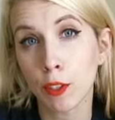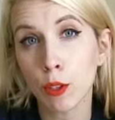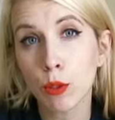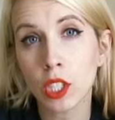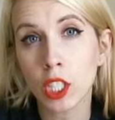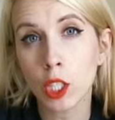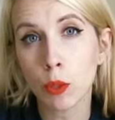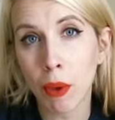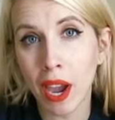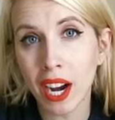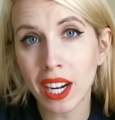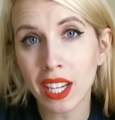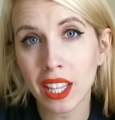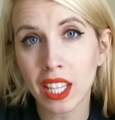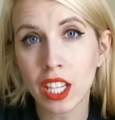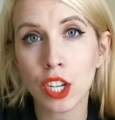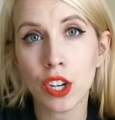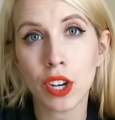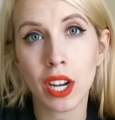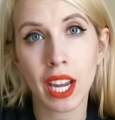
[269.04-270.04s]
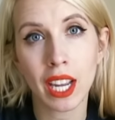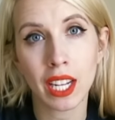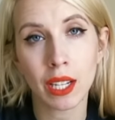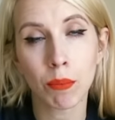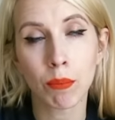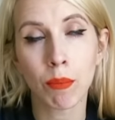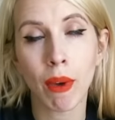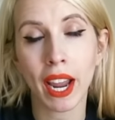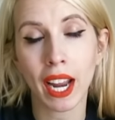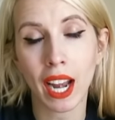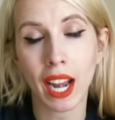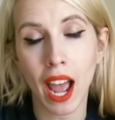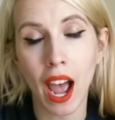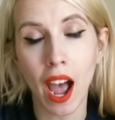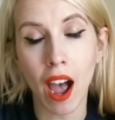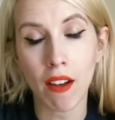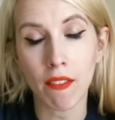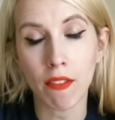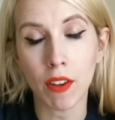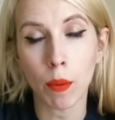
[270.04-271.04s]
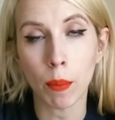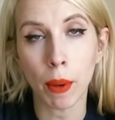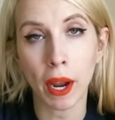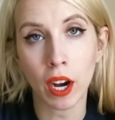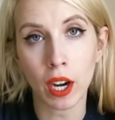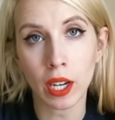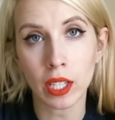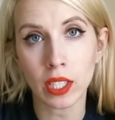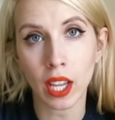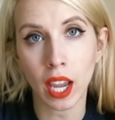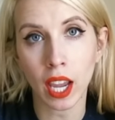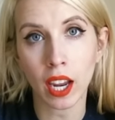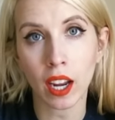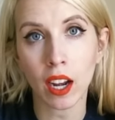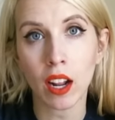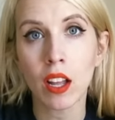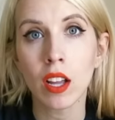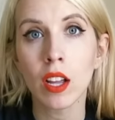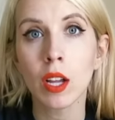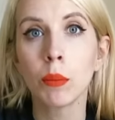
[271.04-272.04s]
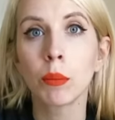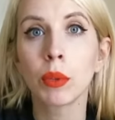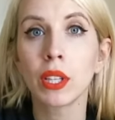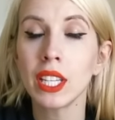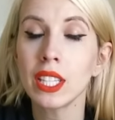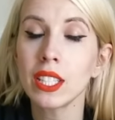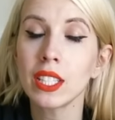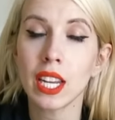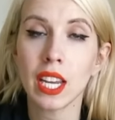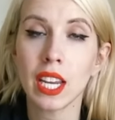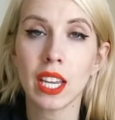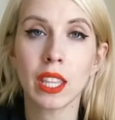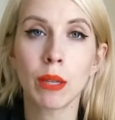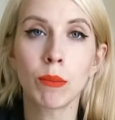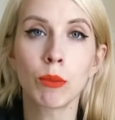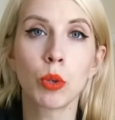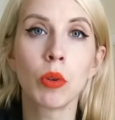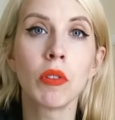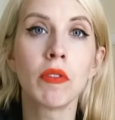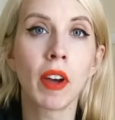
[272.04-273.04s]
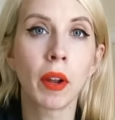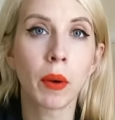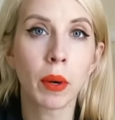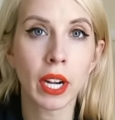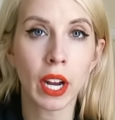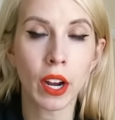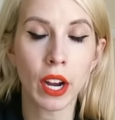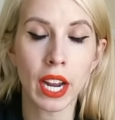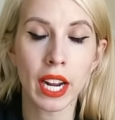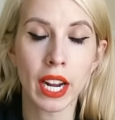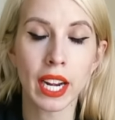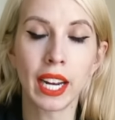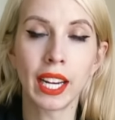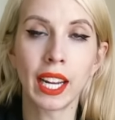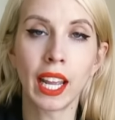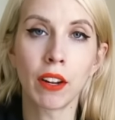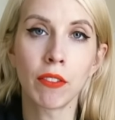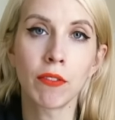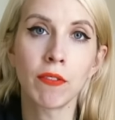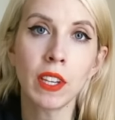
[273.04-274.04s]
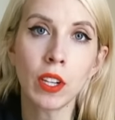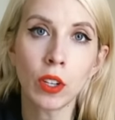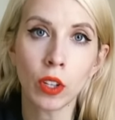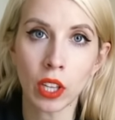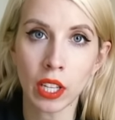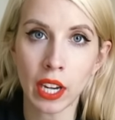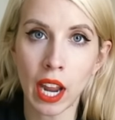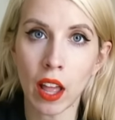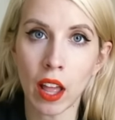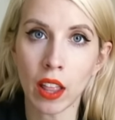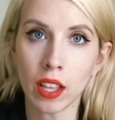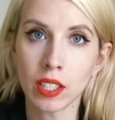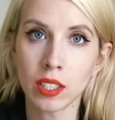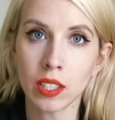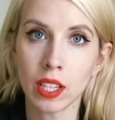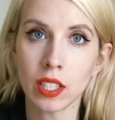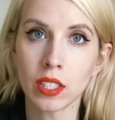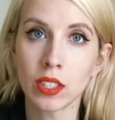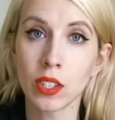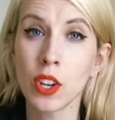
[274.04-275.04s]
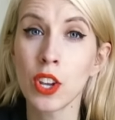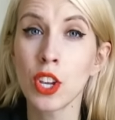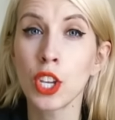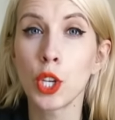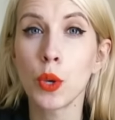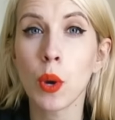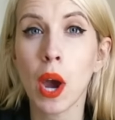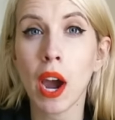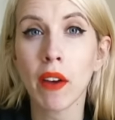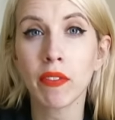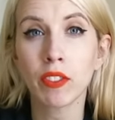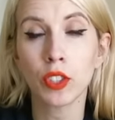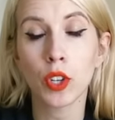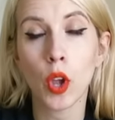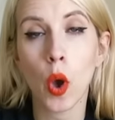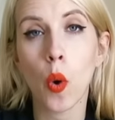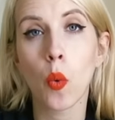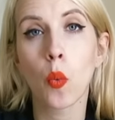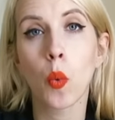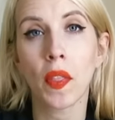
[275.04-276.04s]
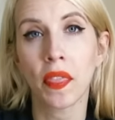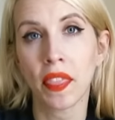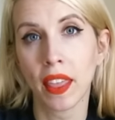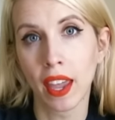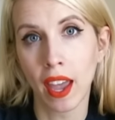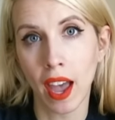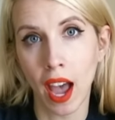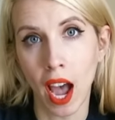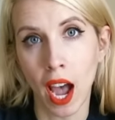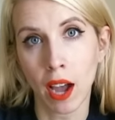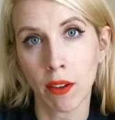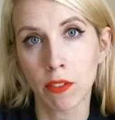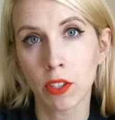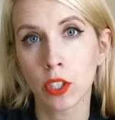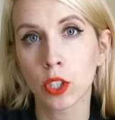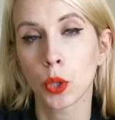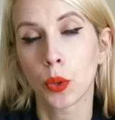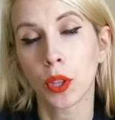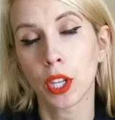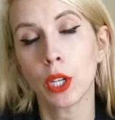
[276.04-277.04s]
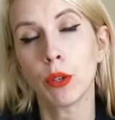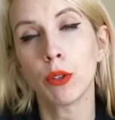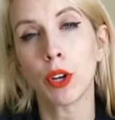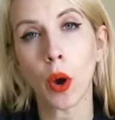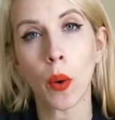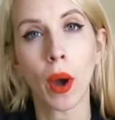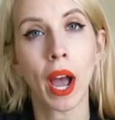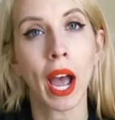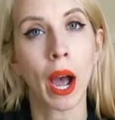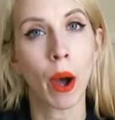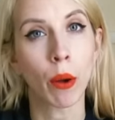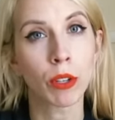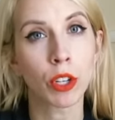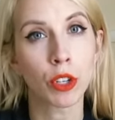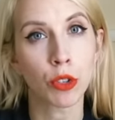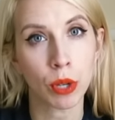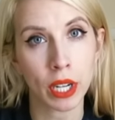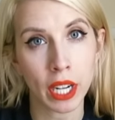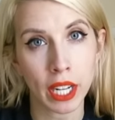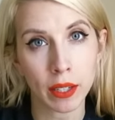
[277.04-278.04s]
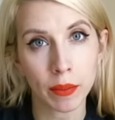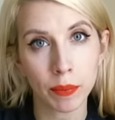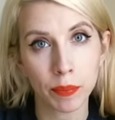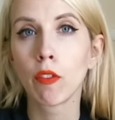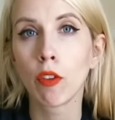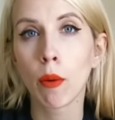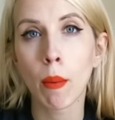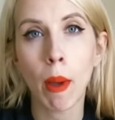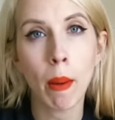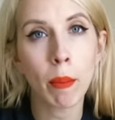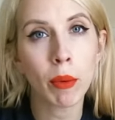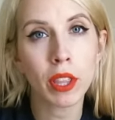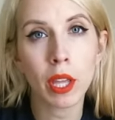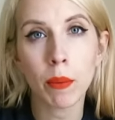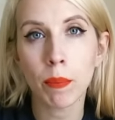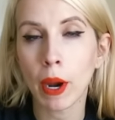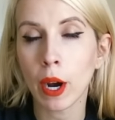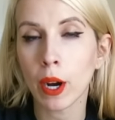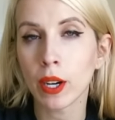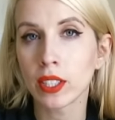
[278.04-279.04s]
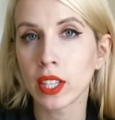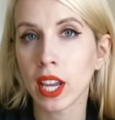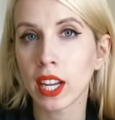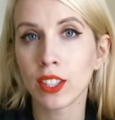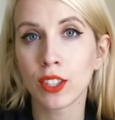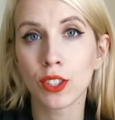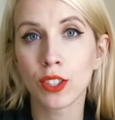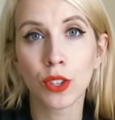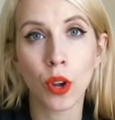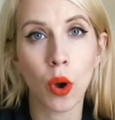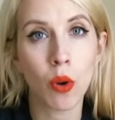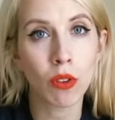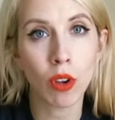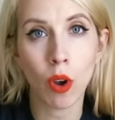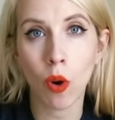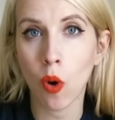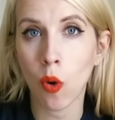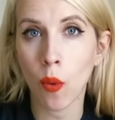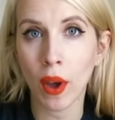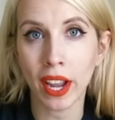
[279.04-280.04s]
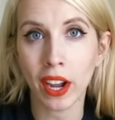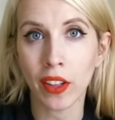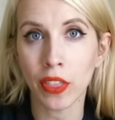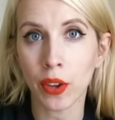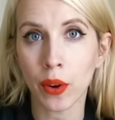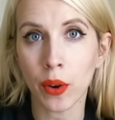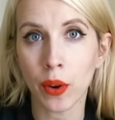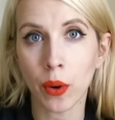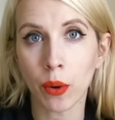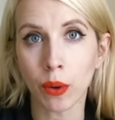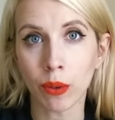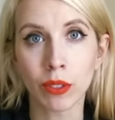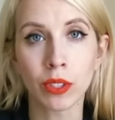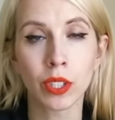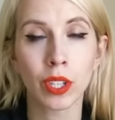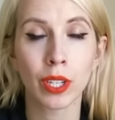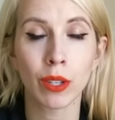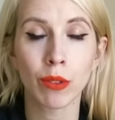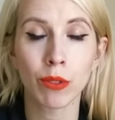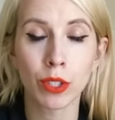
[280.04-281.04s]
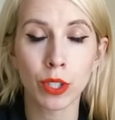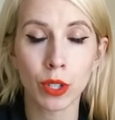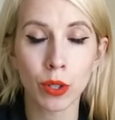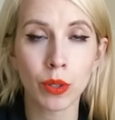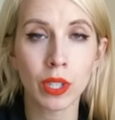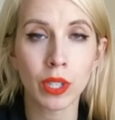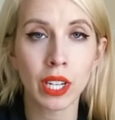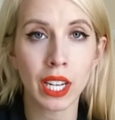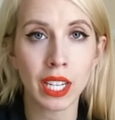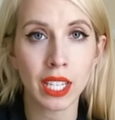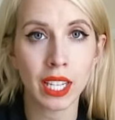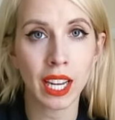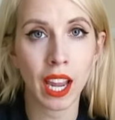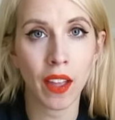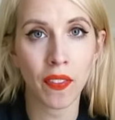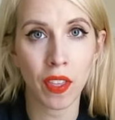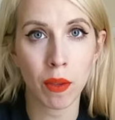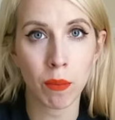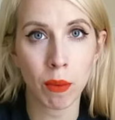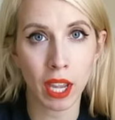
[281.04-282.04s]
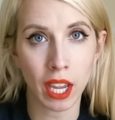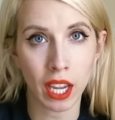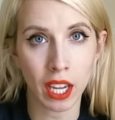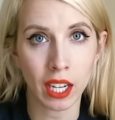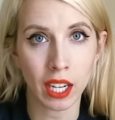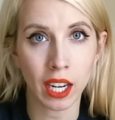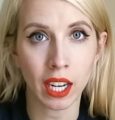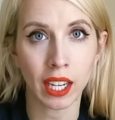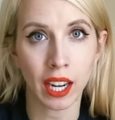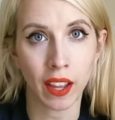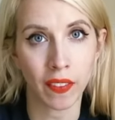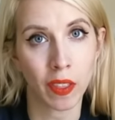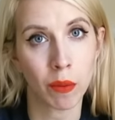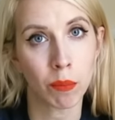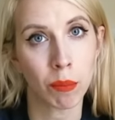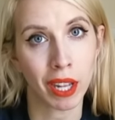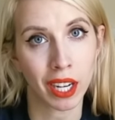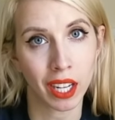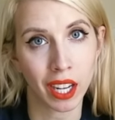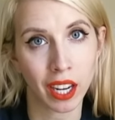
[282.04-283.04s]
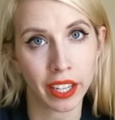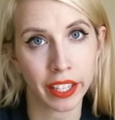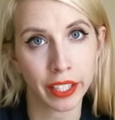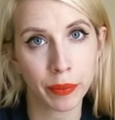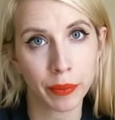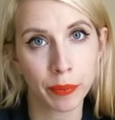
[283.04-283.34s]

you suspect that your kitten might have a parasite, please take them to a veterinarian and get a fecal analysis. You have to know what they have so that you know how to treat it. Remember that parasites don't go away on their own, so you do need to get them in and get them medicated.